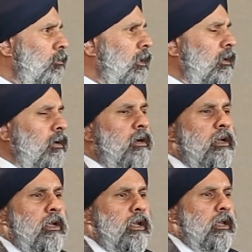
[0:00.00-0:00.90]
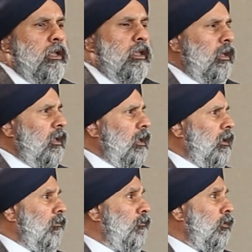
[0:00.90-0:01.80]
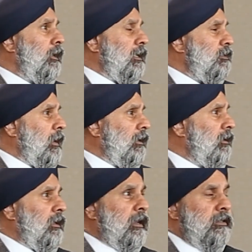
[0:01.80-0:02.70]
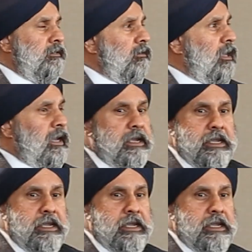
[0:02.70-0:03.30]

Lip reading: here? Mm-hmm. Fully expecting an answer like,